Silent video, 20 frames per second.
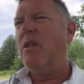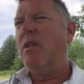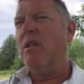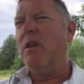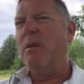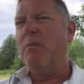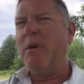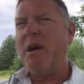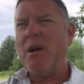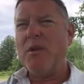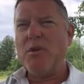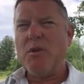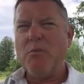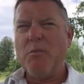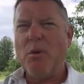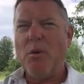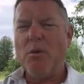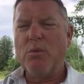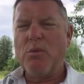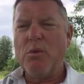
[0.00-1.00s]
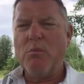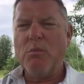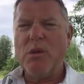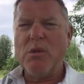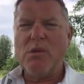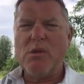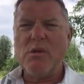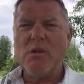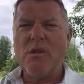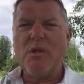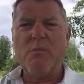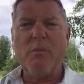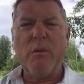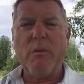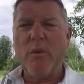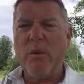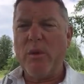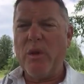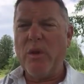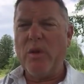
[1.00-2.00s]
The pasture poultry business has been
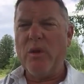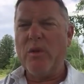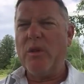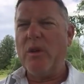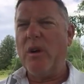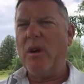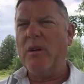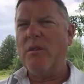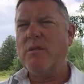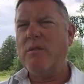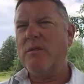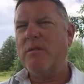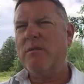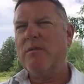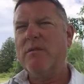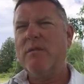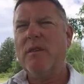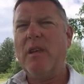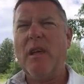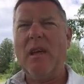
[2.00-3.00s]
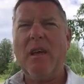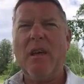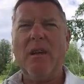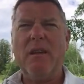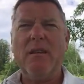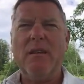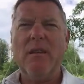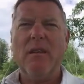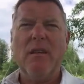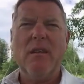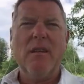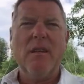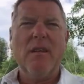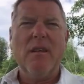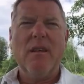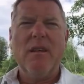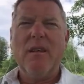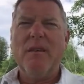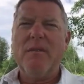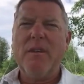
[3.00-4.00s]
really good to us. And
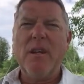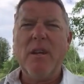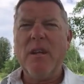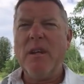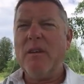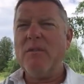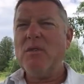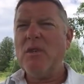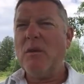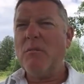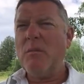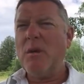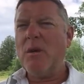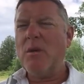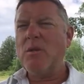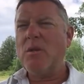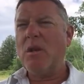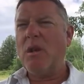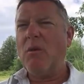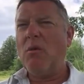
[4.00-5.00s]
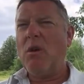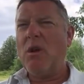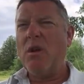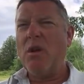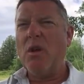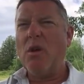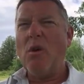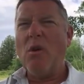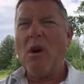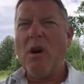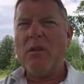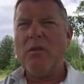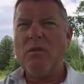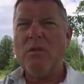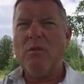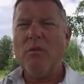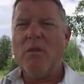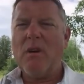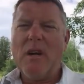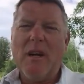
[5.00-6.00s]
if I didn't have something else that I wanted to go on
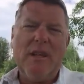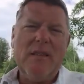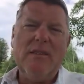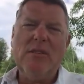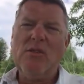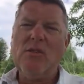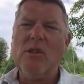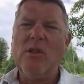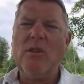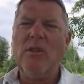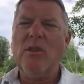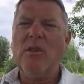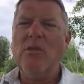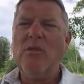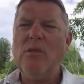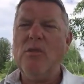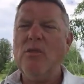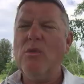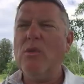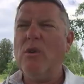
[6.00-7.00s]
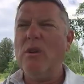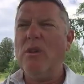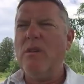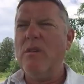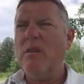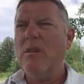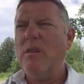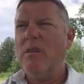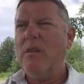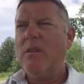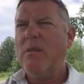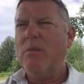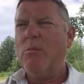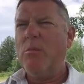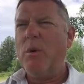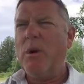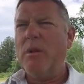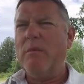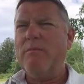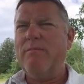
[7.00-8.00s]
to, I'd just continue to do it.
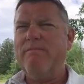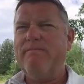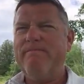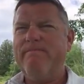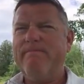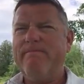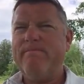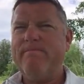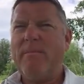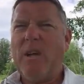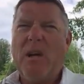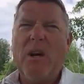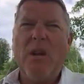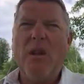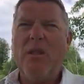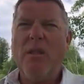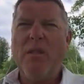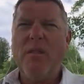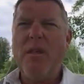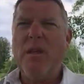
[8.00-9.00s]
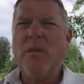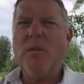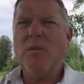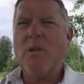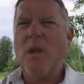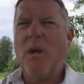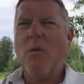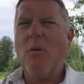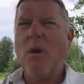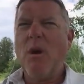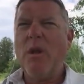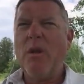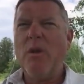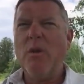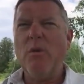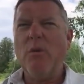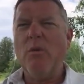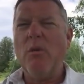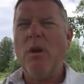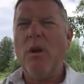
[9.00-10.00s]
But I got other things that I want to
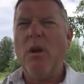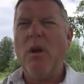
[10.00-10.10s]
do.